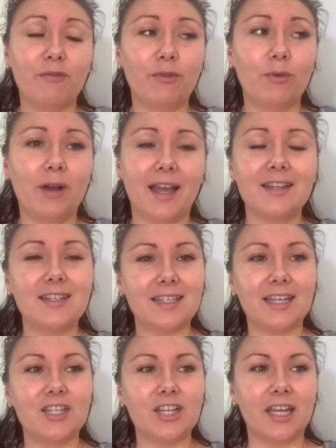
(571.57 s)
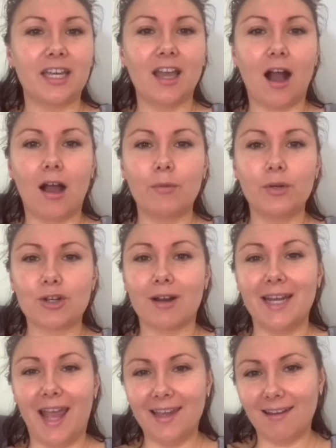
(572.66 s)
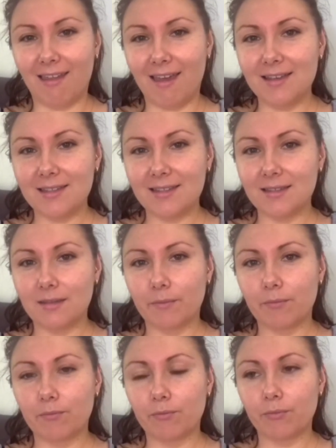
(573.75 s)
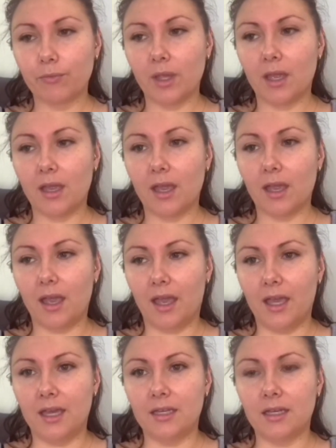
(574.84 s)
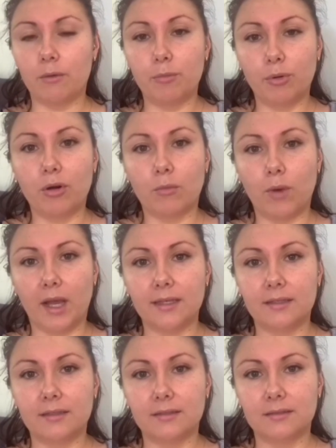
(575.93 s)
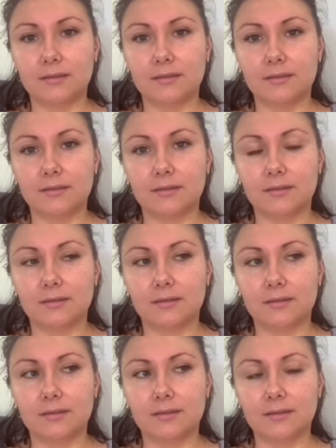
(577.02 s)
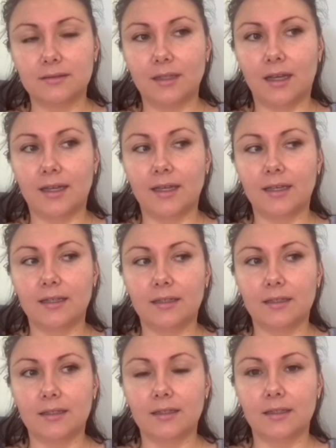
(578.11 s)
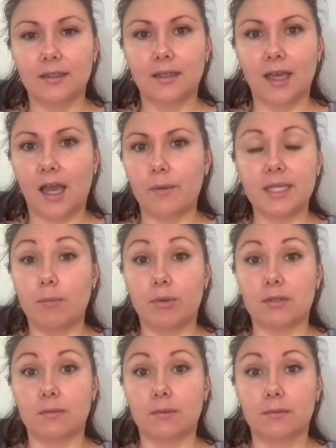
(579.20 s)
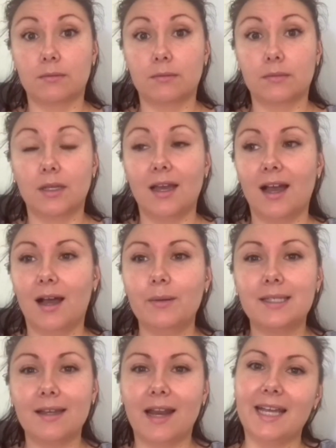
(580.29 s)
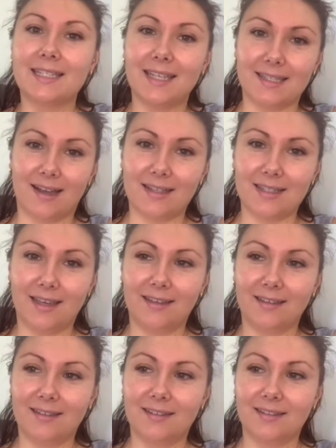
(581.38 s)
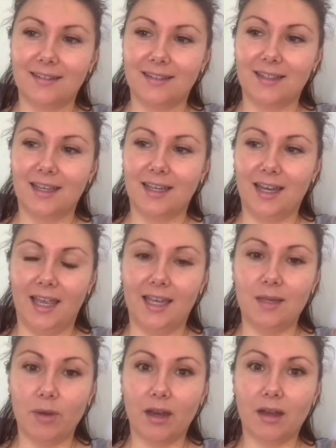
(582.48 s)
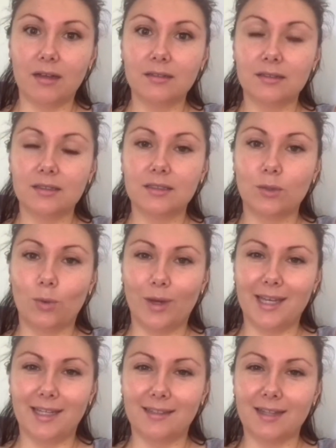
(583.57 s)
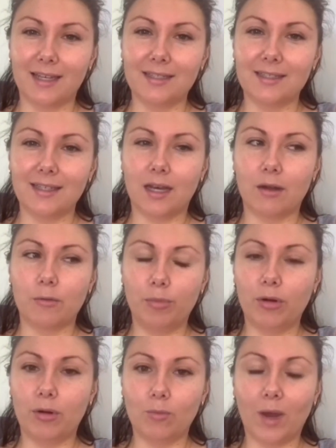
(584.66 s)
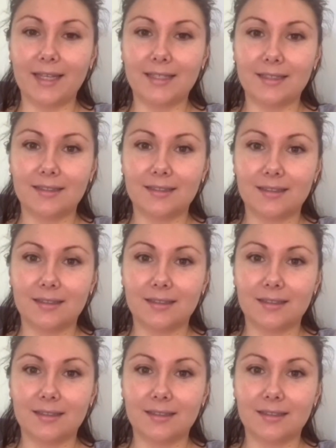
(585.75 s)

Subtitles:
Before HCG, I would try and eat less and I would put on weight. Like, how is that possible? I would start exercising and eating better or eating less, and I would put on weight.